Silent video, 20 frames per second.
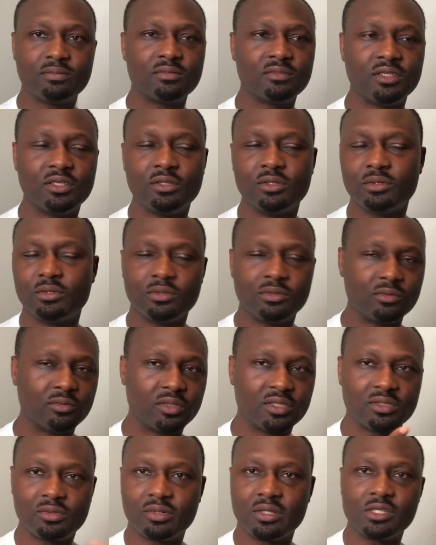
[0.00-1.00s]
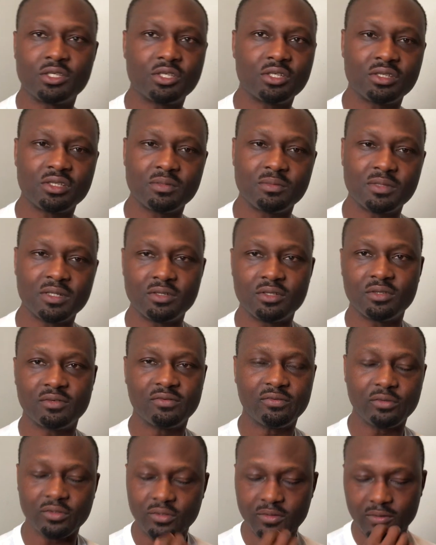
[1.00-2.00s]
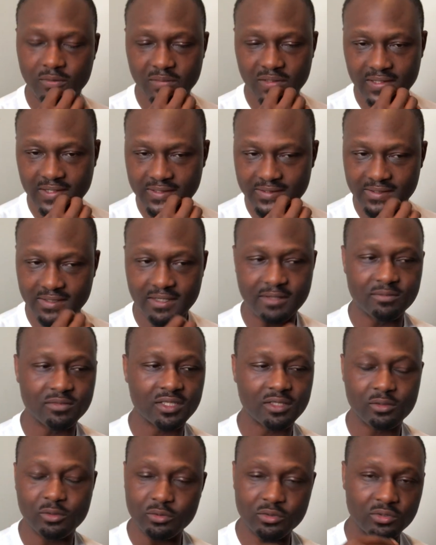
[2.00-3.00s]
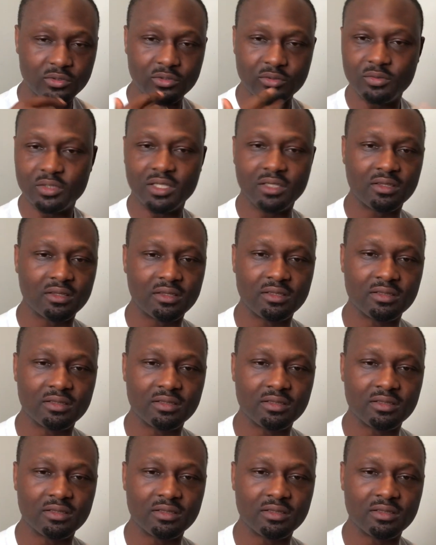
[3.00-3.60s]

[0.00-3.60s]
with questions about your forthcoming exams, and also with